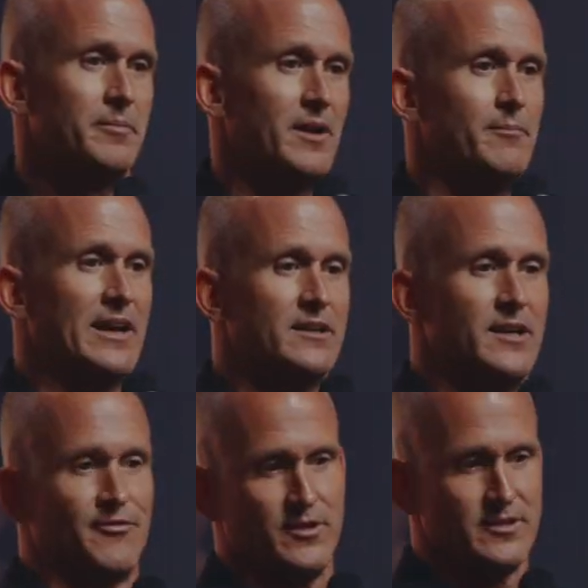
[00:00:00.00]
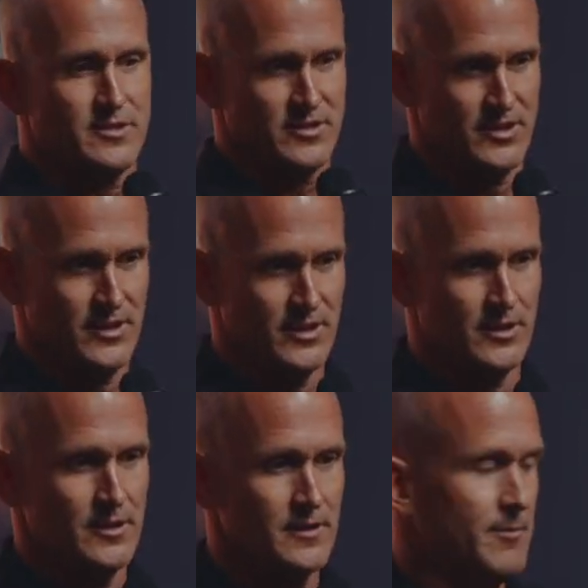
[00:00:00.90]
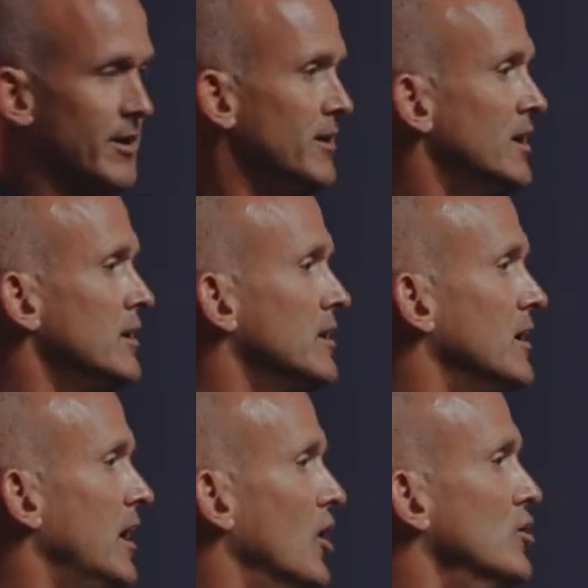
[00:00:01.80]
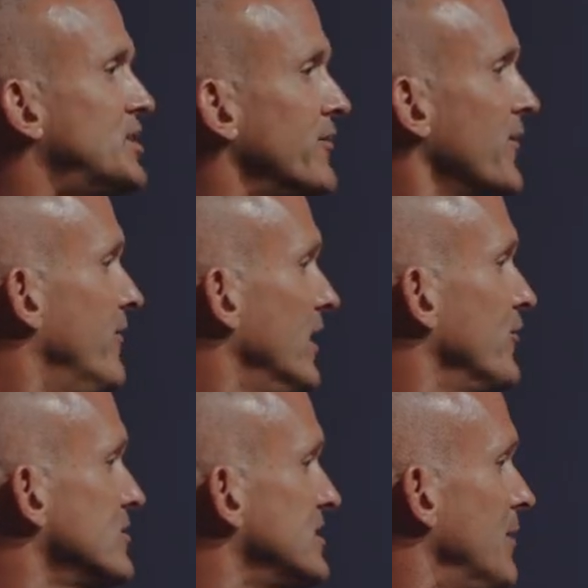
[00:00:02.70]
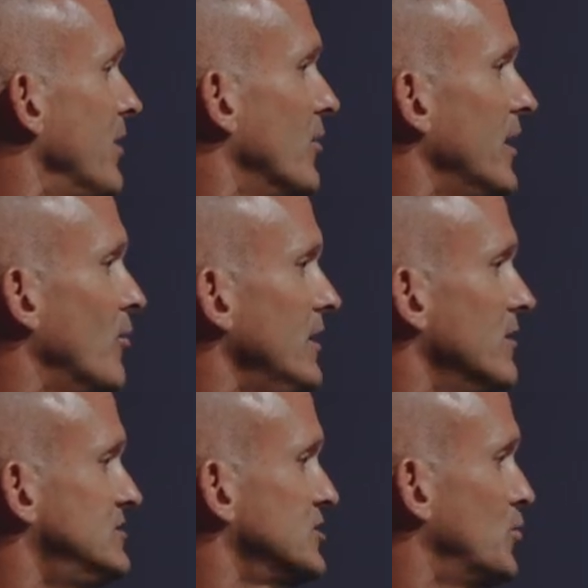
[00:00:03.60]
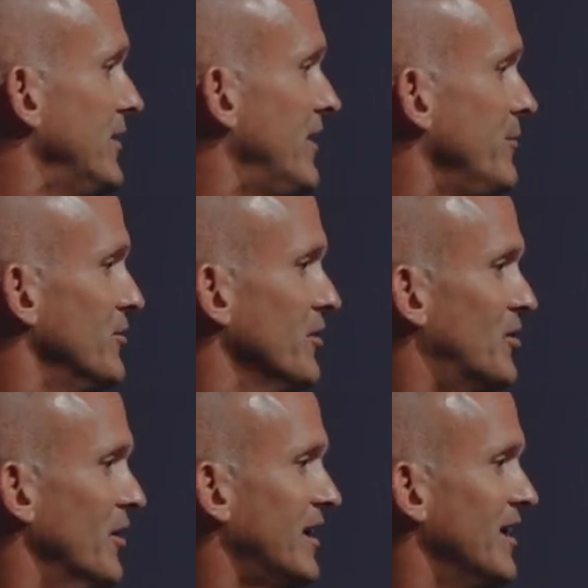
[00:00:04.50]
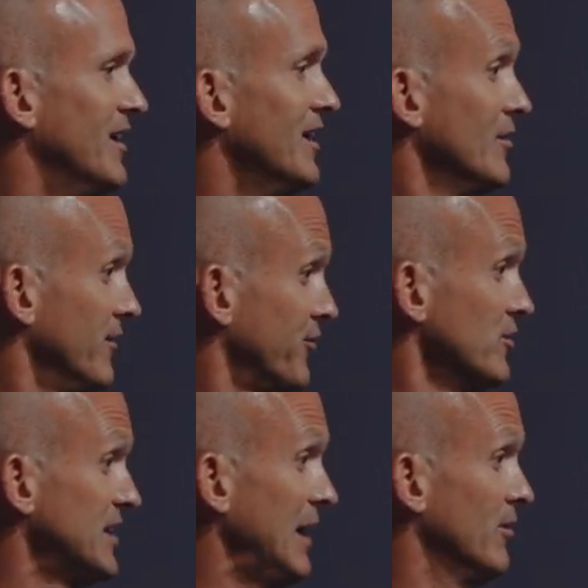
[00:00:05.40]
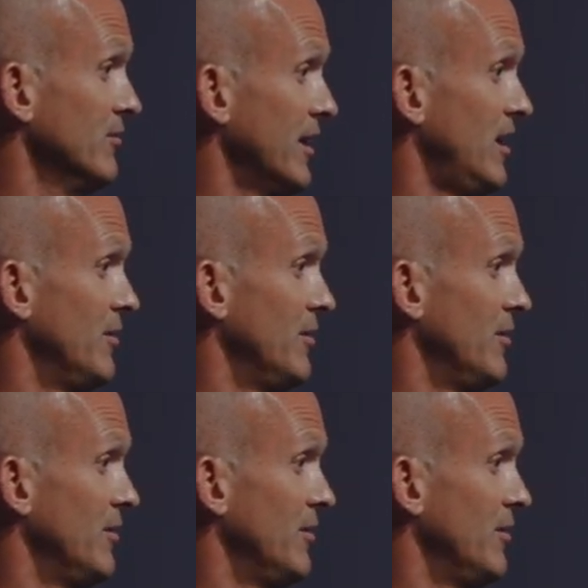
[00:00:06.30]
and make a difference. Amen. Who's here for the very first time, by the way? Wait, just wave at me real quick. First timer, right on,